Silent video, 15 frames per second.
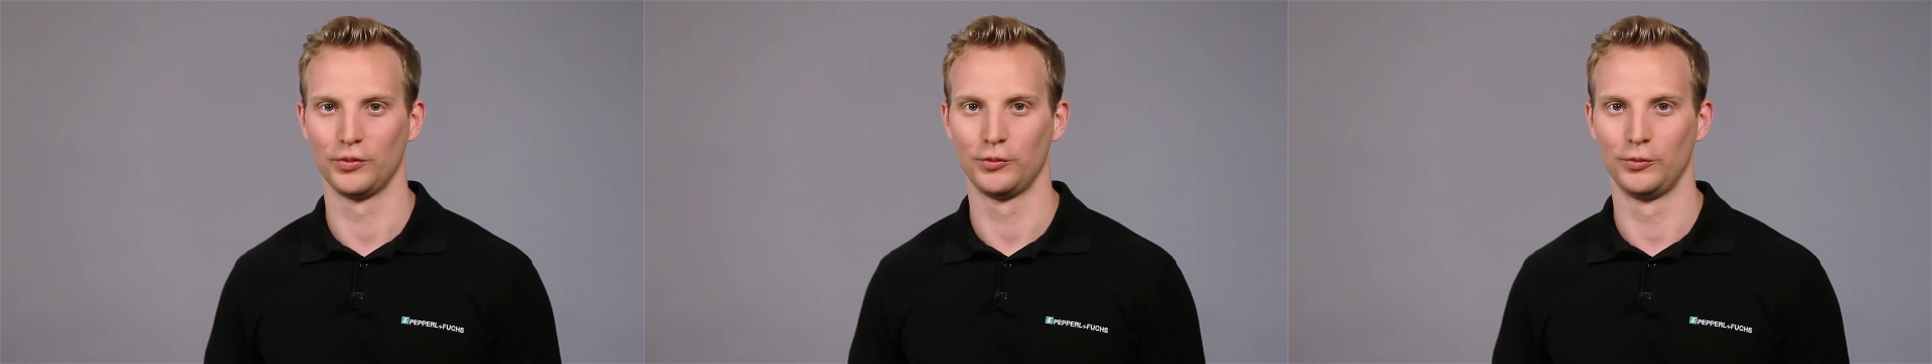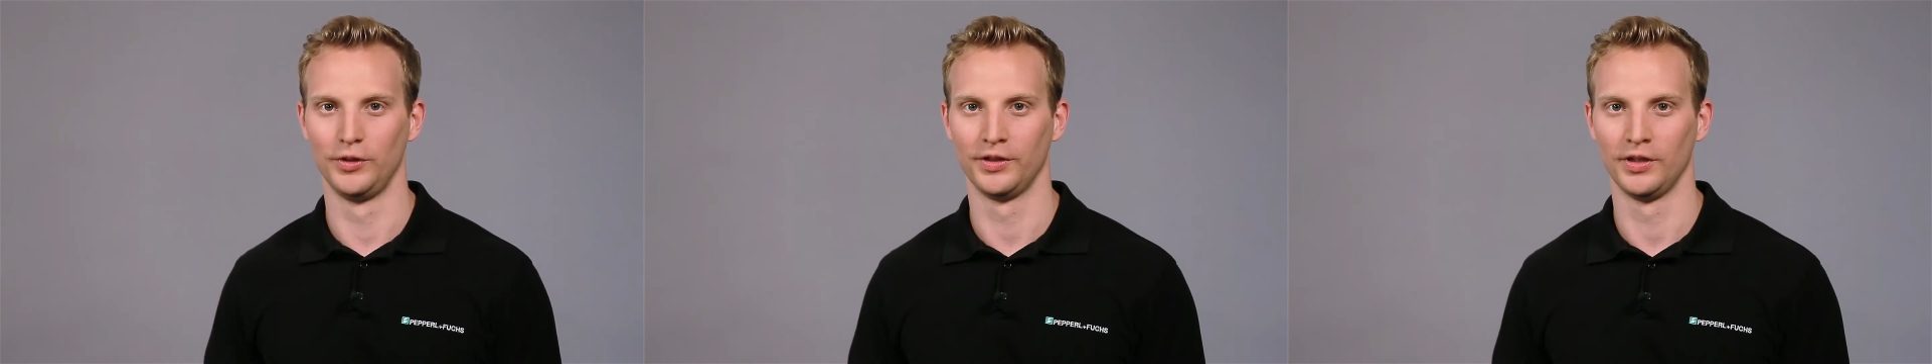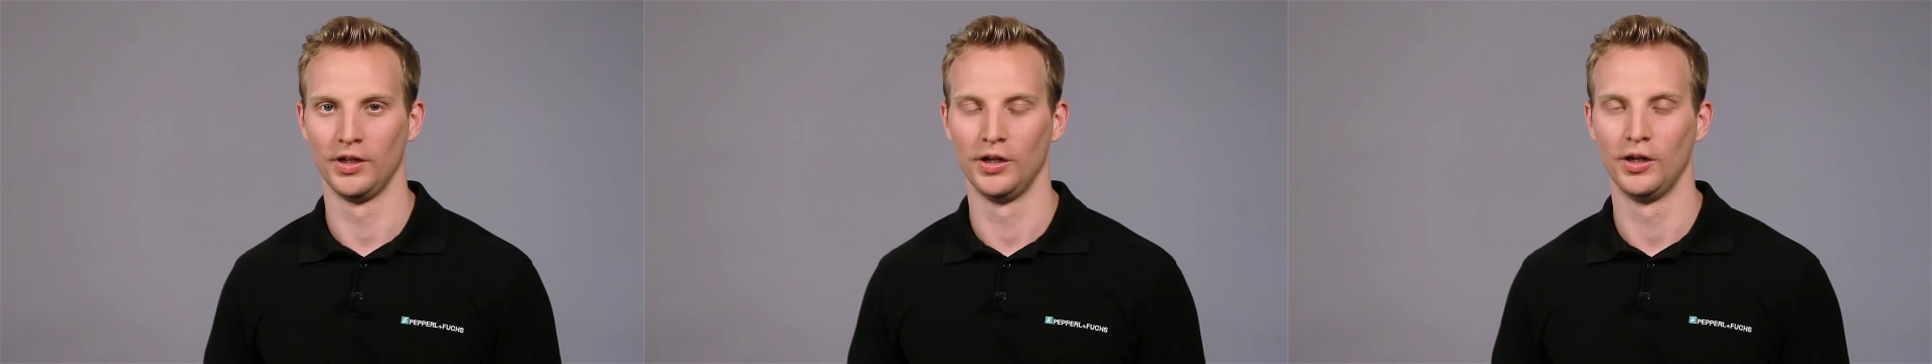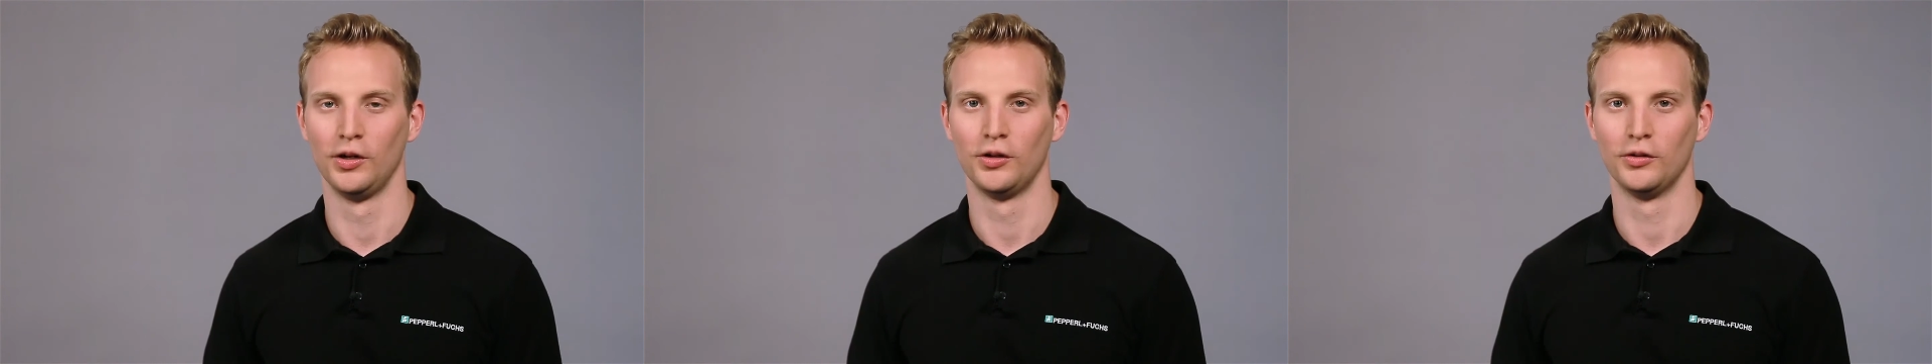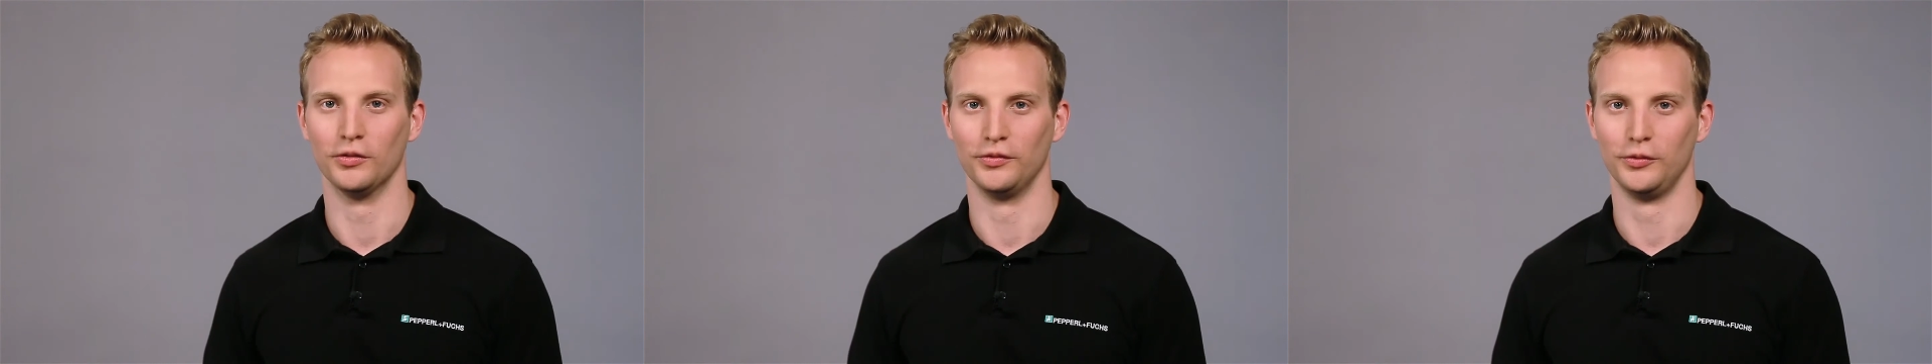and add the
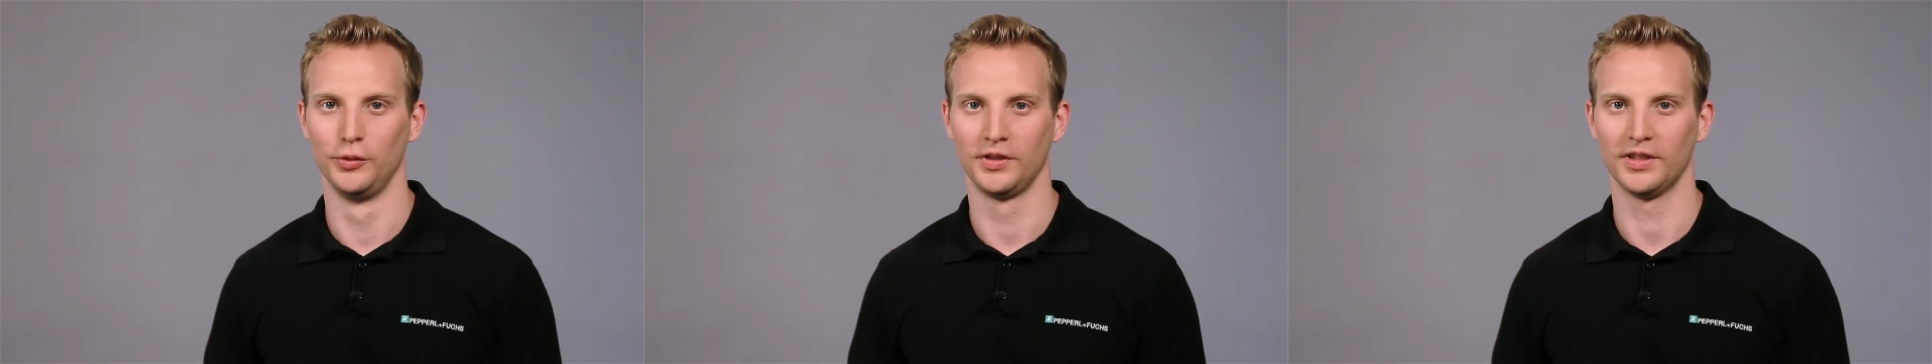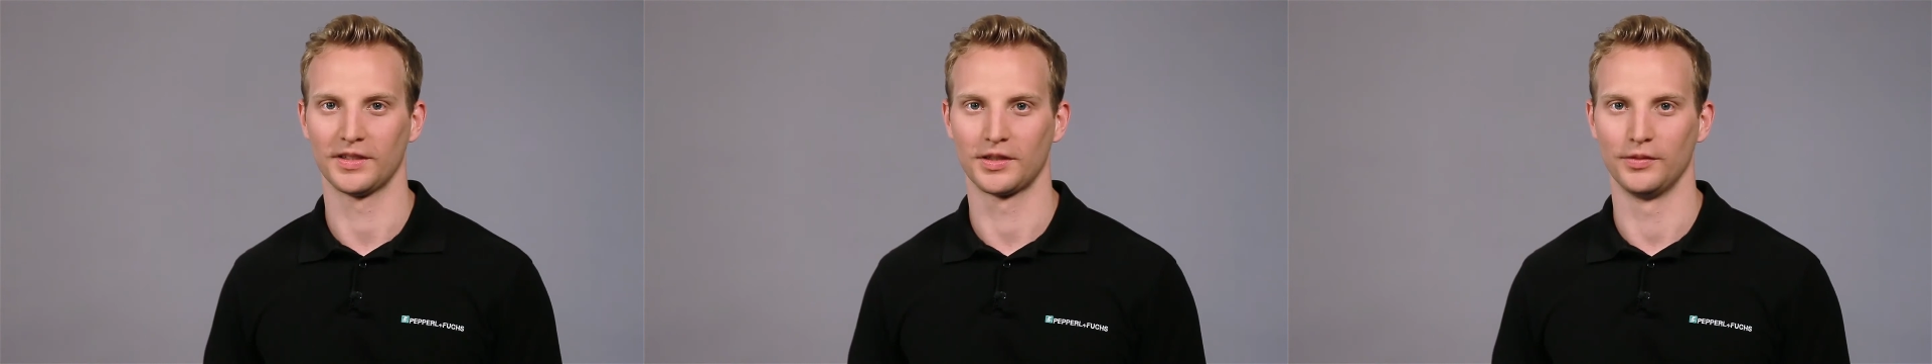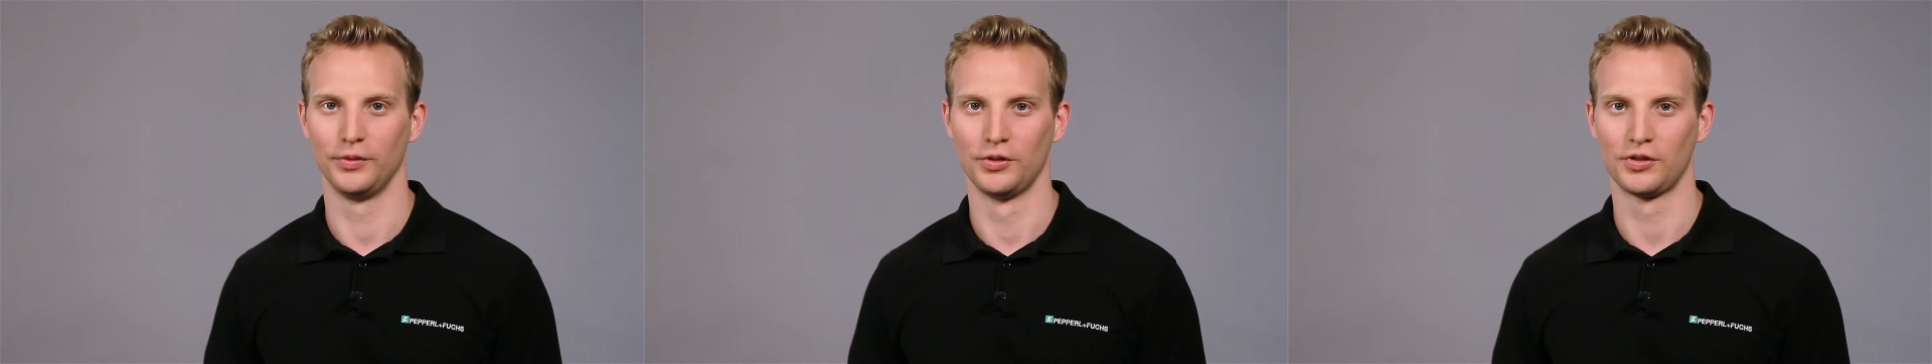desired module